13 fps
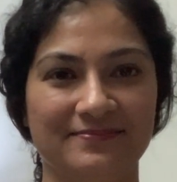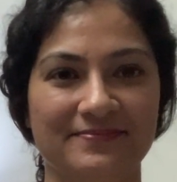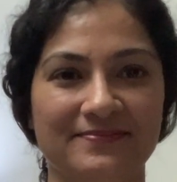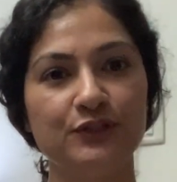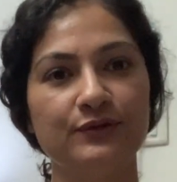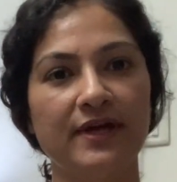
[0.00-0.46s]

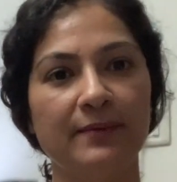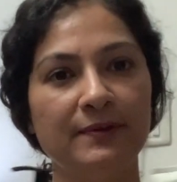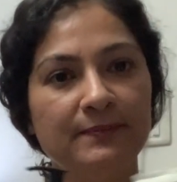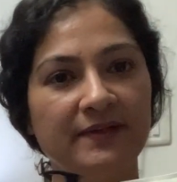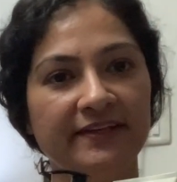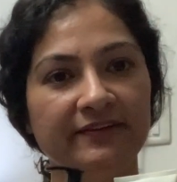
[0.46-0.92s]
To wrap
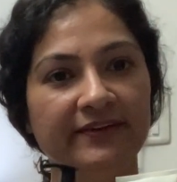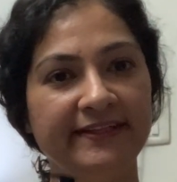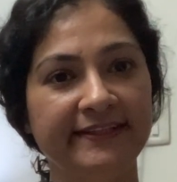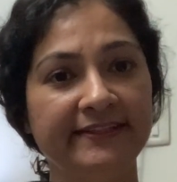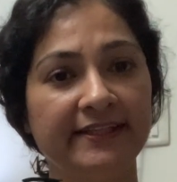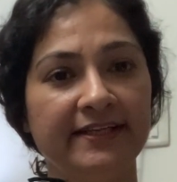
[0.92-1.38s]
up the
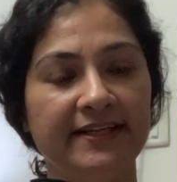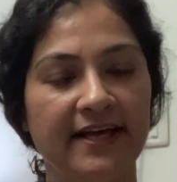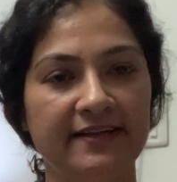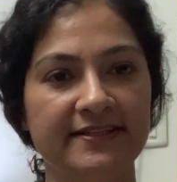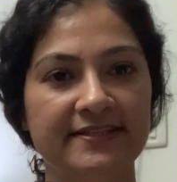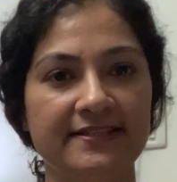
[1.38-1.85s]
ingredient
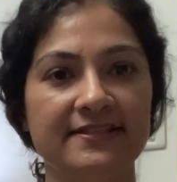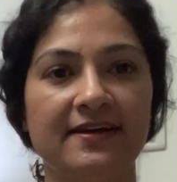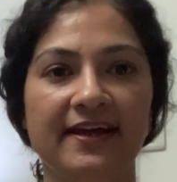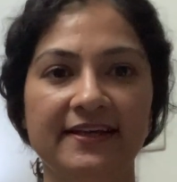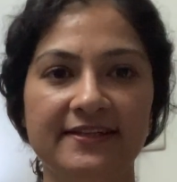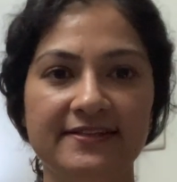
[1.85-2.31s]
analysis,
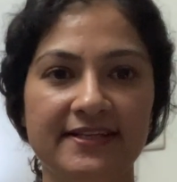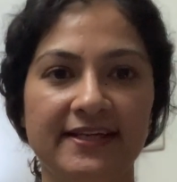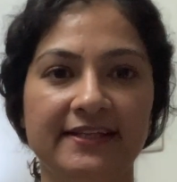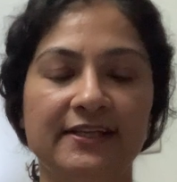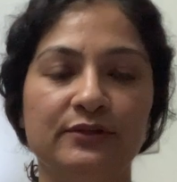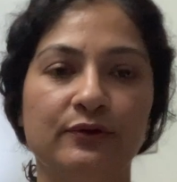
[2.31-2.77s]
I can say
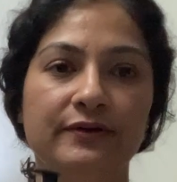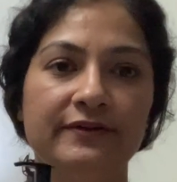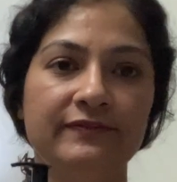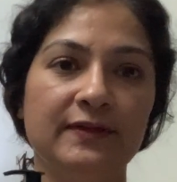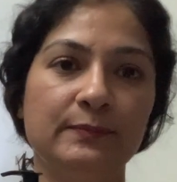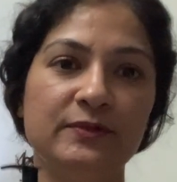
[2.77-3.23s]
that
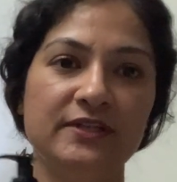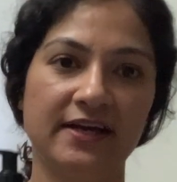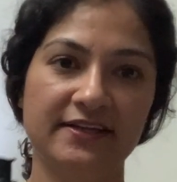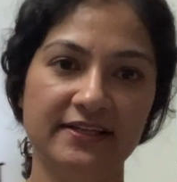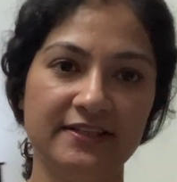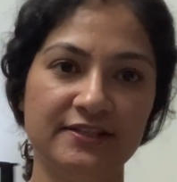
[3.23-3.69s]
Oriflame
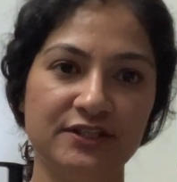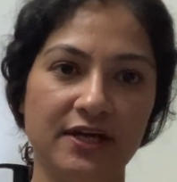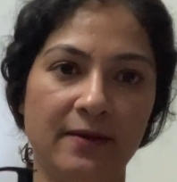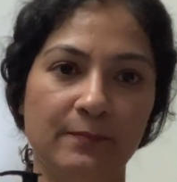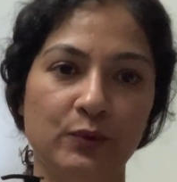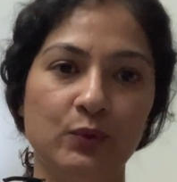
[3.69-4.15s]
Botanicals
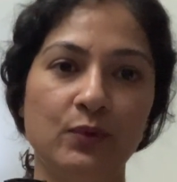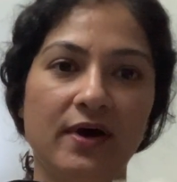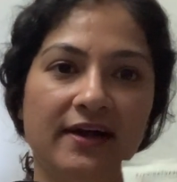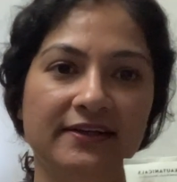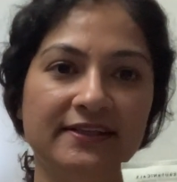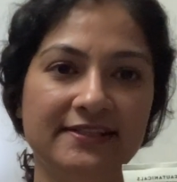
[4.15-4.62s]
shampoo
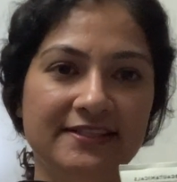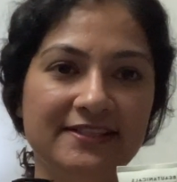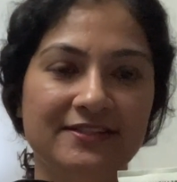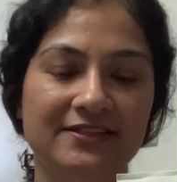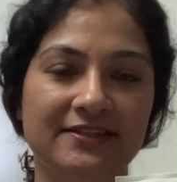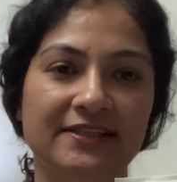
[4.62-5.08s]
and
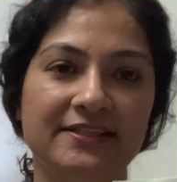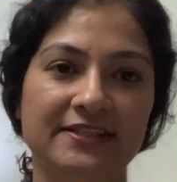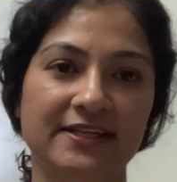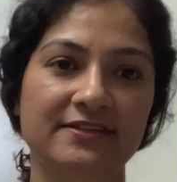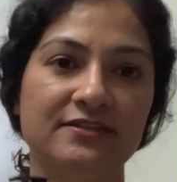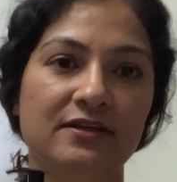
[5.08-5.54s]
conditioner
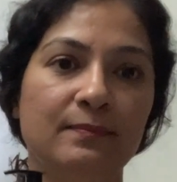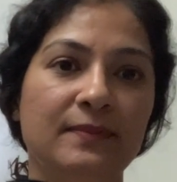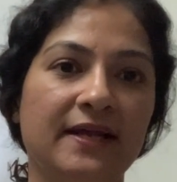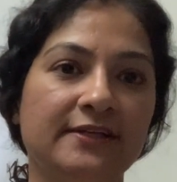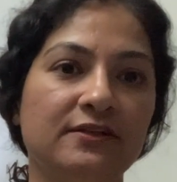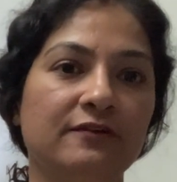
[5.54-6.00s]
contains a
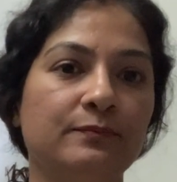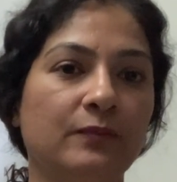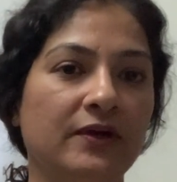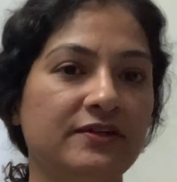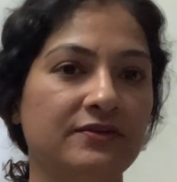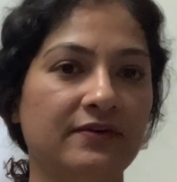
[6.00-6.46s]
blend of
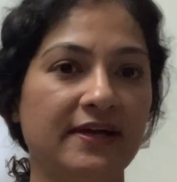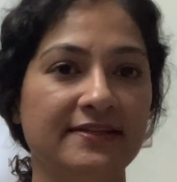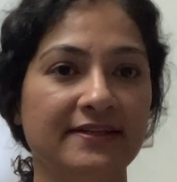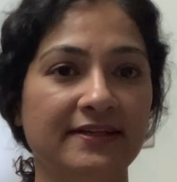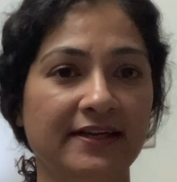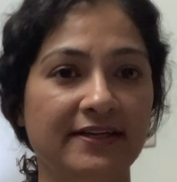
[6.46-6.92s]

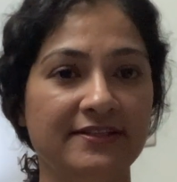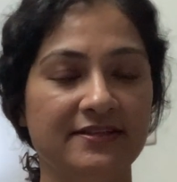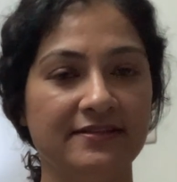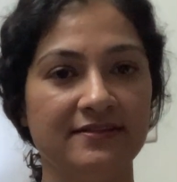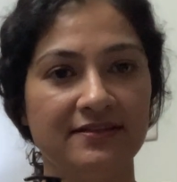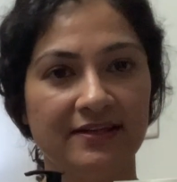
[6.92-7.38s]
moisturizing
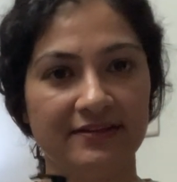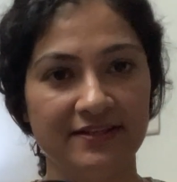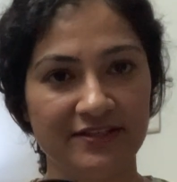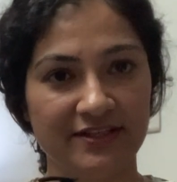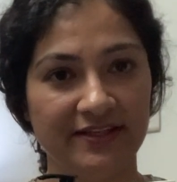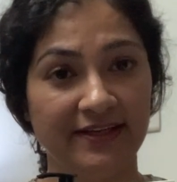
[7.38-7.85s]
agents,
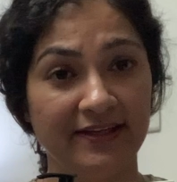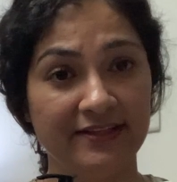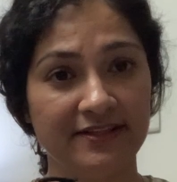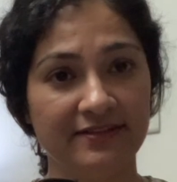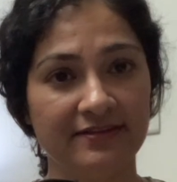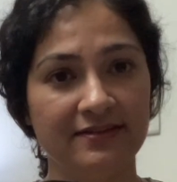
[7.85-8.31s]
conditioning
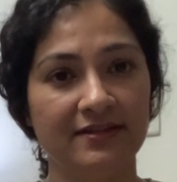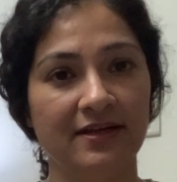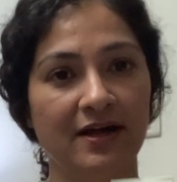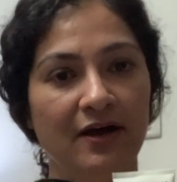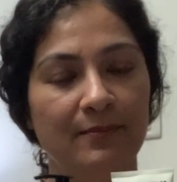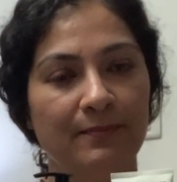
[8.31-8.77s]
agents,
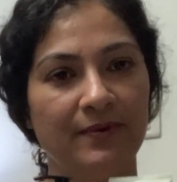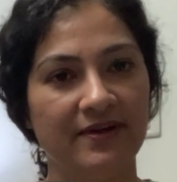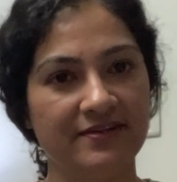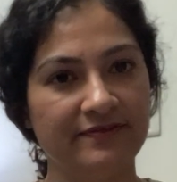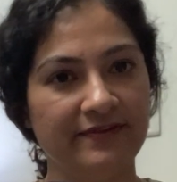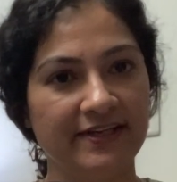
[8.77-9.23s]

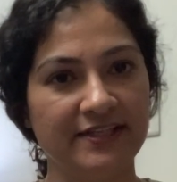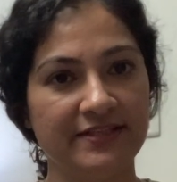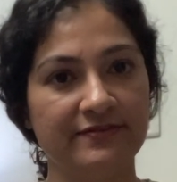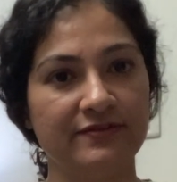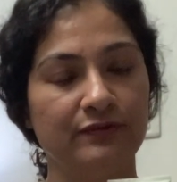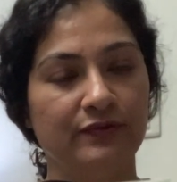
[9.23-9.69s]

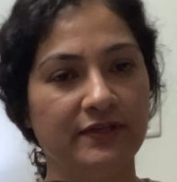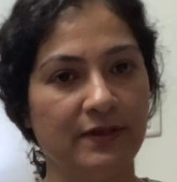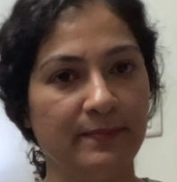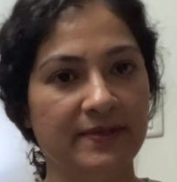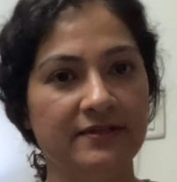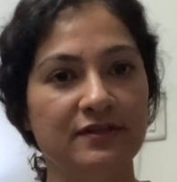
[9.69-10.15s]
preservatives,
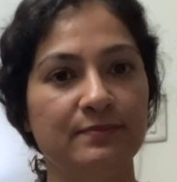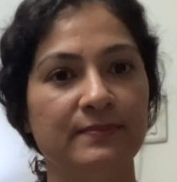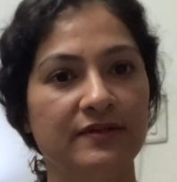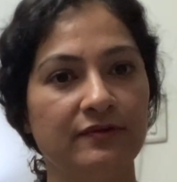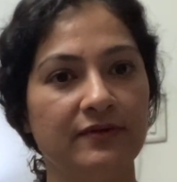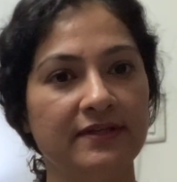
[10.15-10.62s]
vitamins,
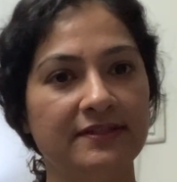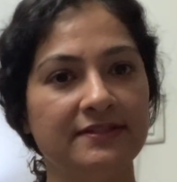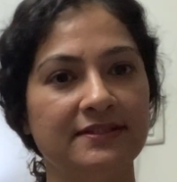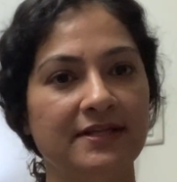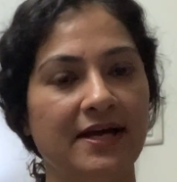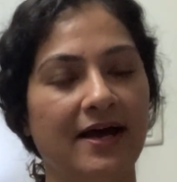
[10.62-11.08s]

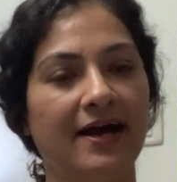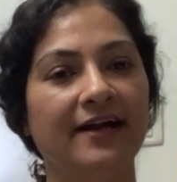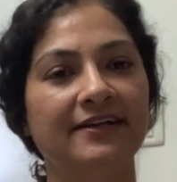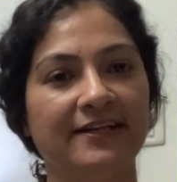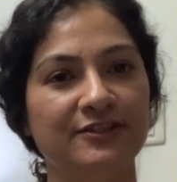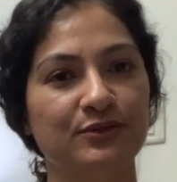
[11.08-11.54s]
minerals, and
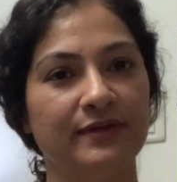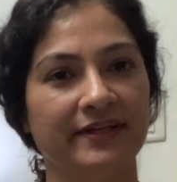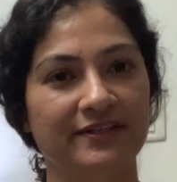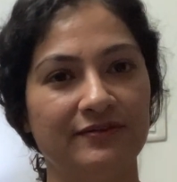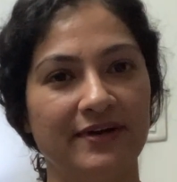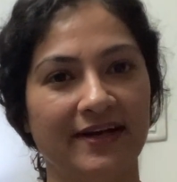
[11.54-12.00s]
natural
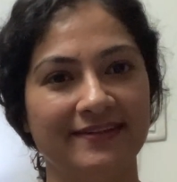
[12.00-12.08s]
extracts.